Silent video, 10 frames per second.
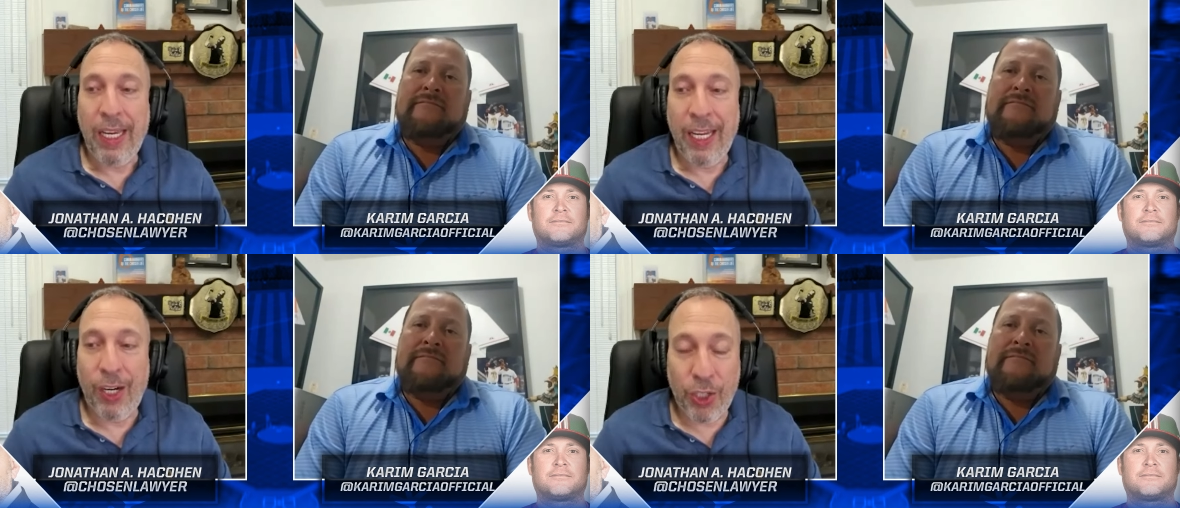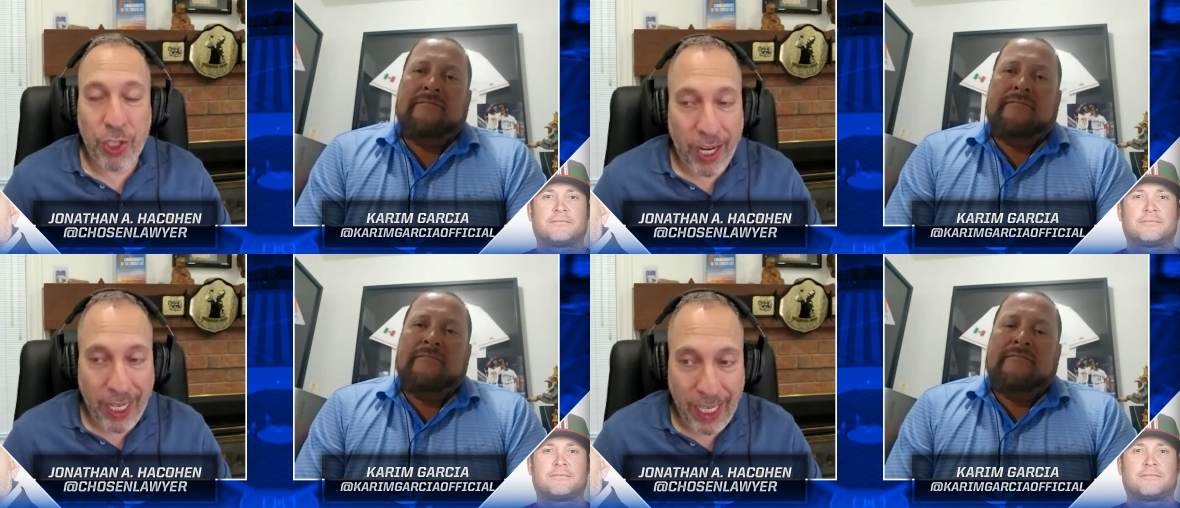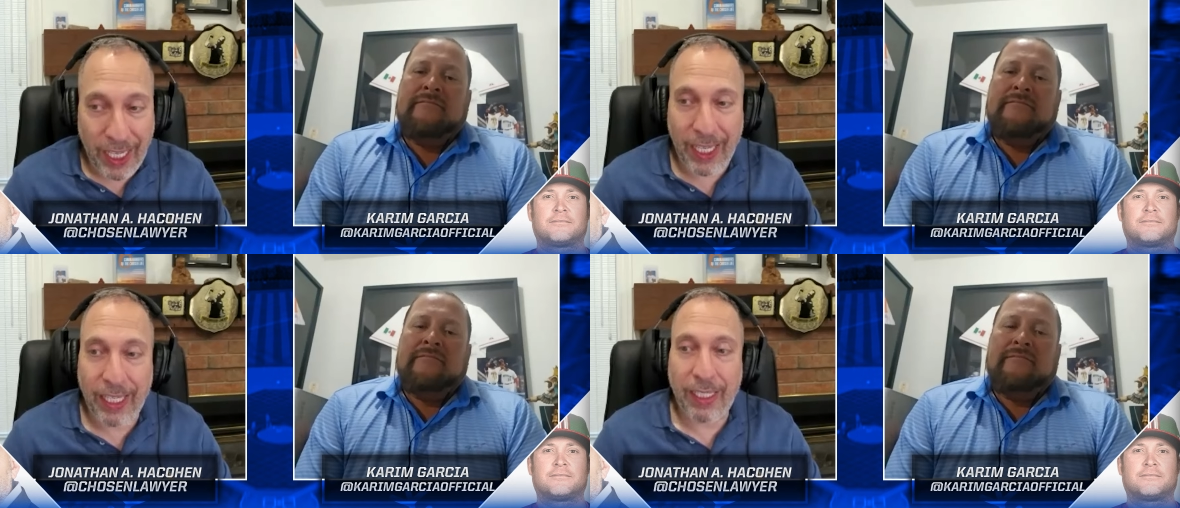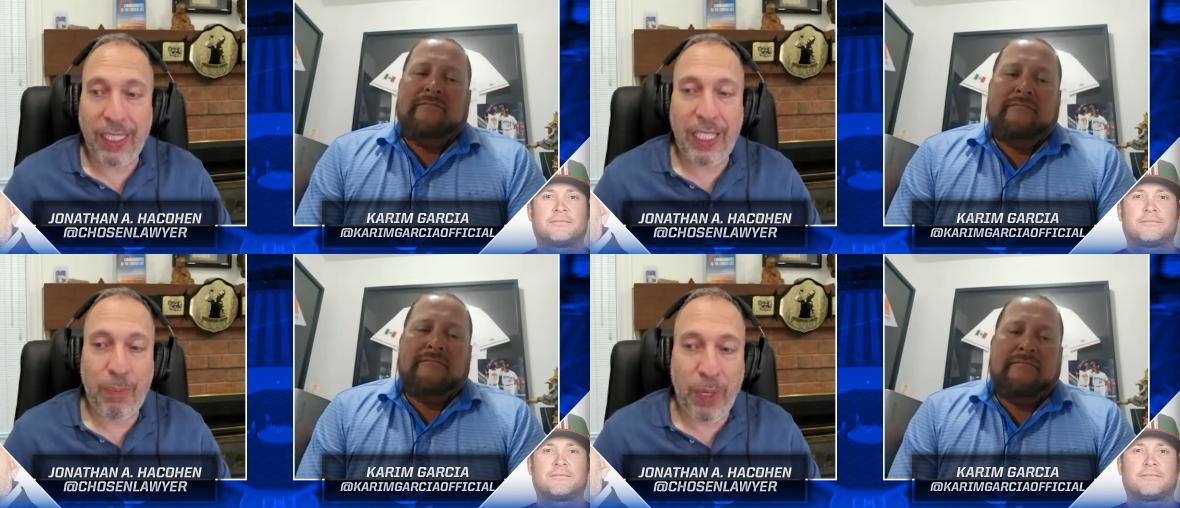Speaker 1: Hitters not hitting.
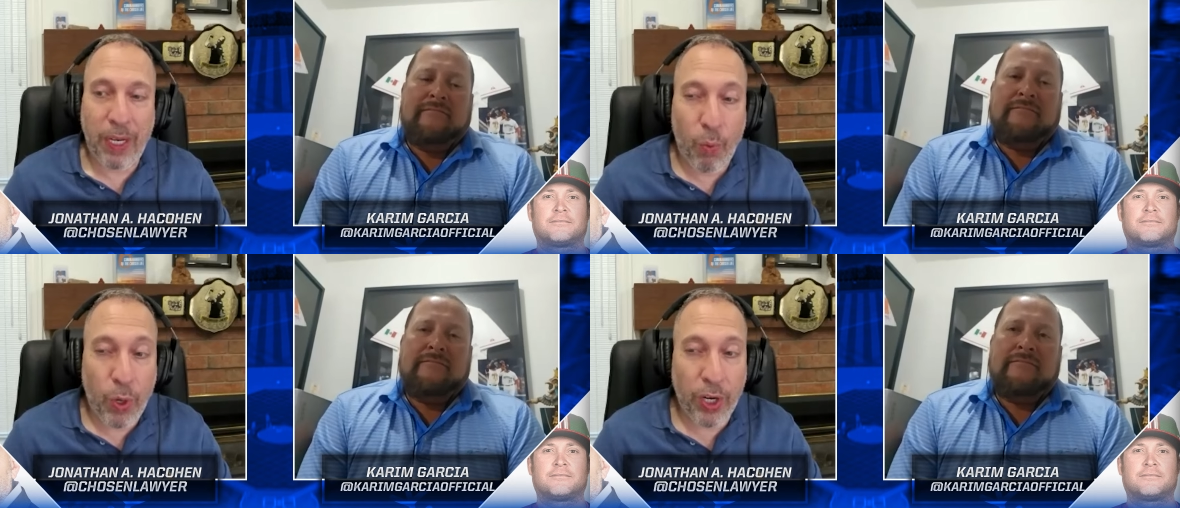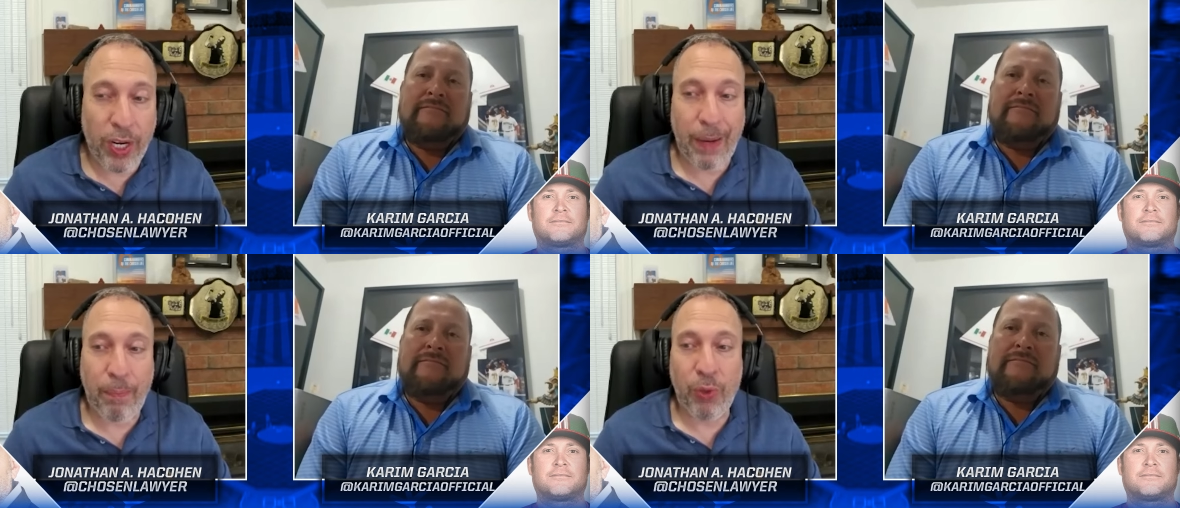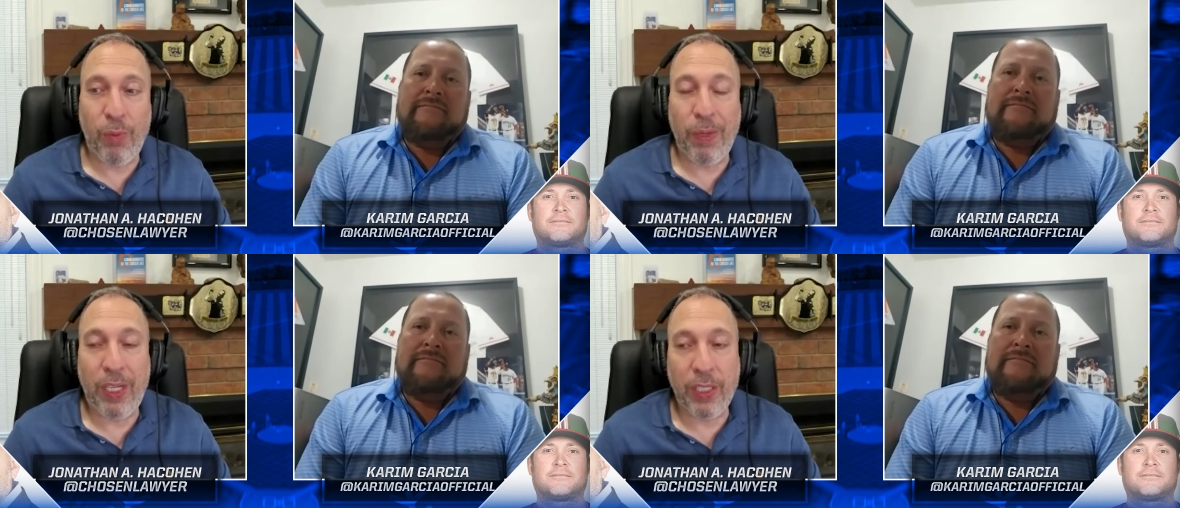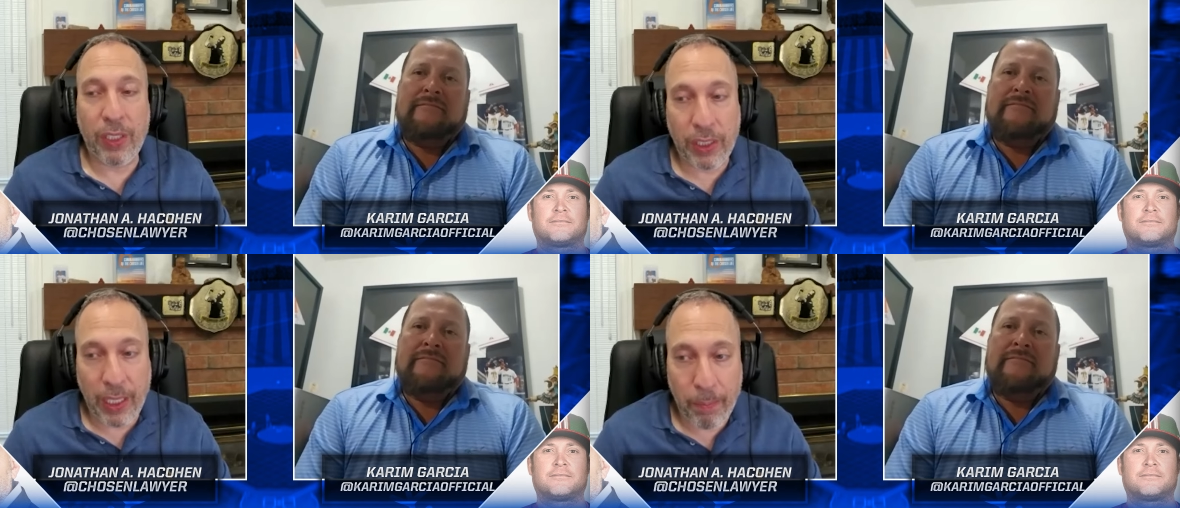This has been a weird April because
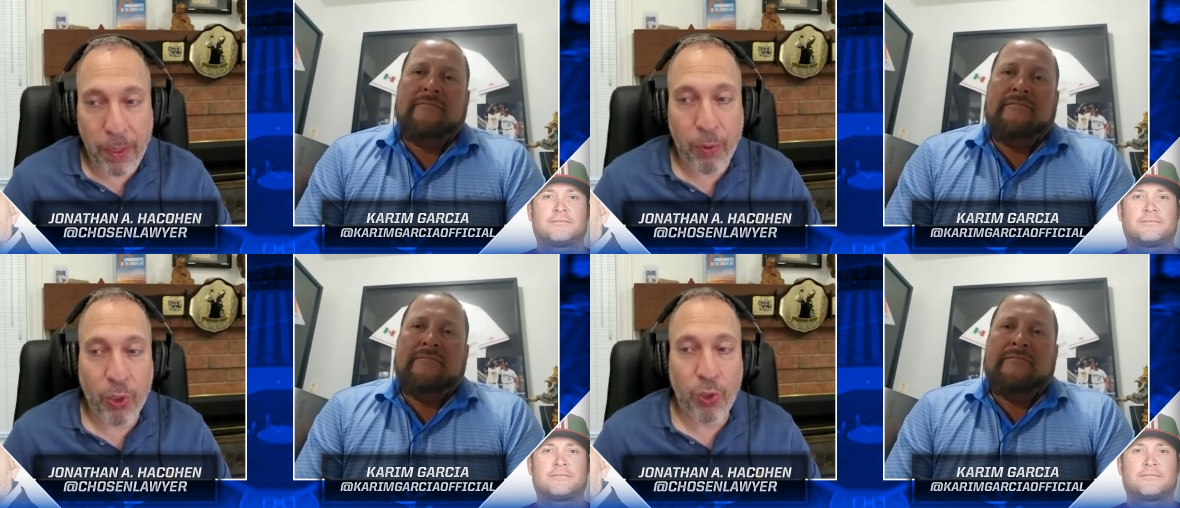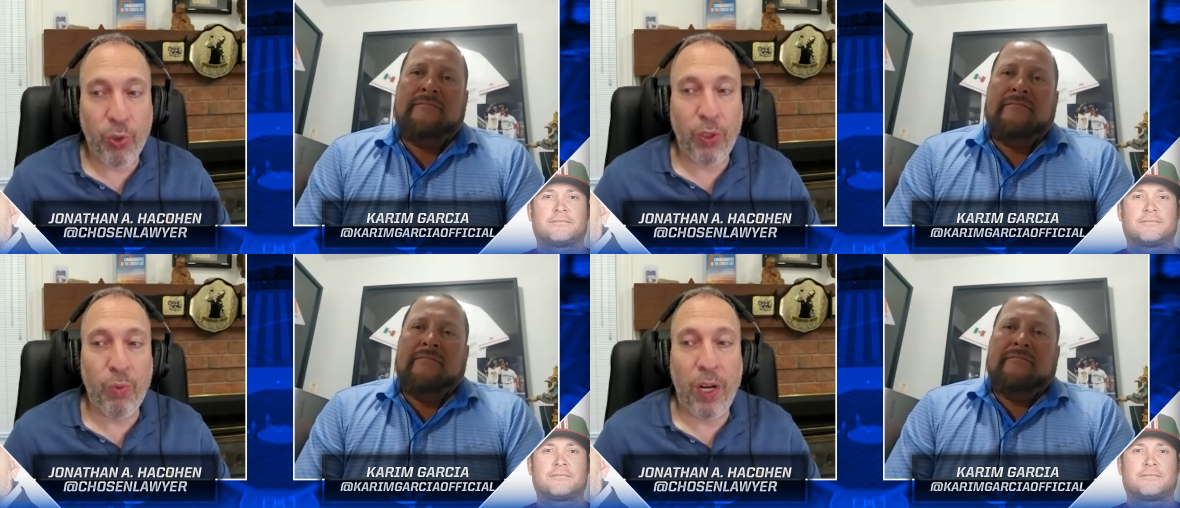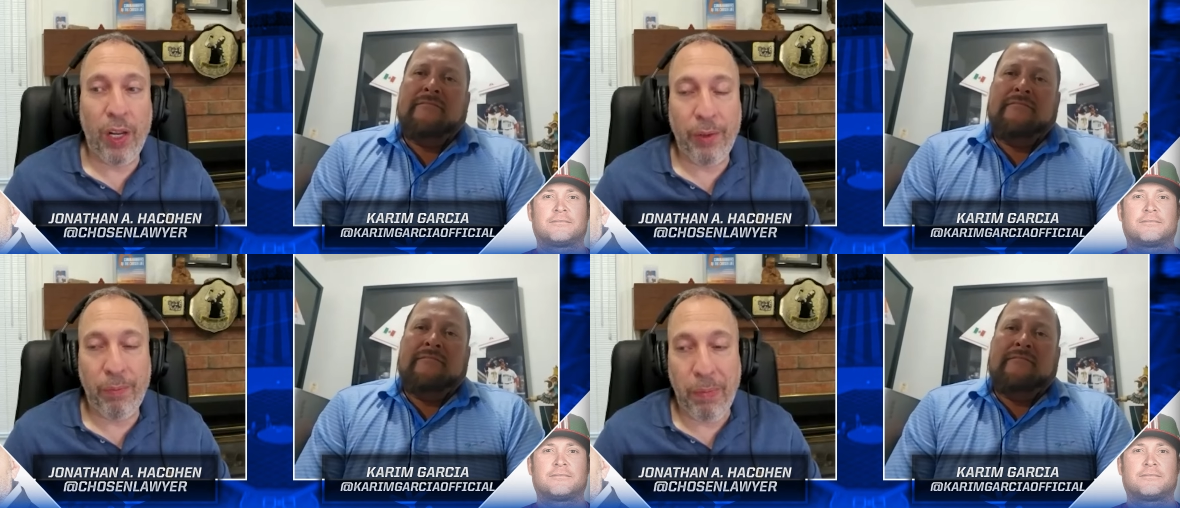there's some people are doing well,